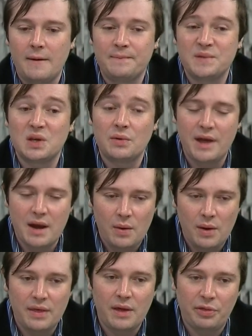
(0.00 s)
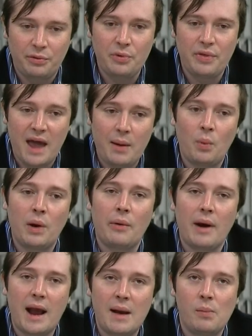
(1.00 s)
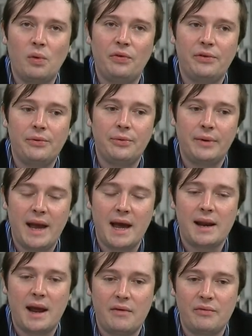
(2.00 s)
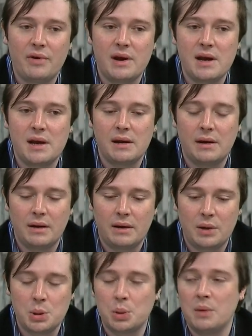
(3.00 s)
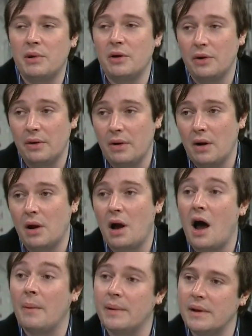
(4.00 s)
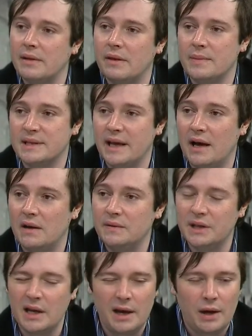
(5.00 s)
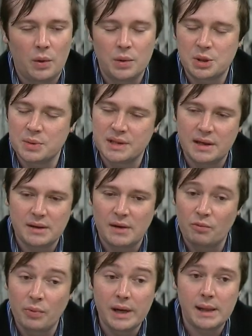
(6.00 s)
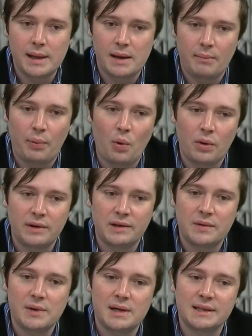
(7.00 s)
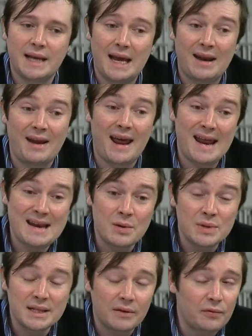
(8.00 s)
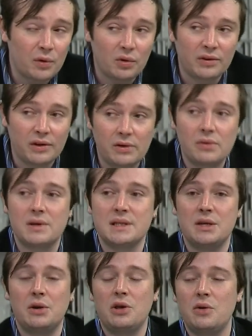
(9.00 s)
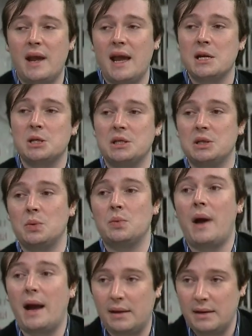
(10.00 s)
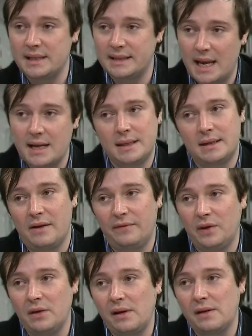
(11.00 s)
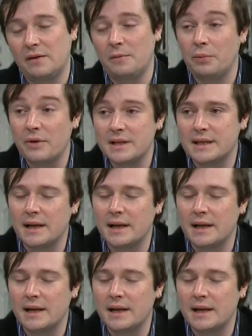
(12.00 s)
So through them, we were able to get every contributor a copy themselves, which was really important to us. And it was difficult to do, because you can't just directly send stuff to prison.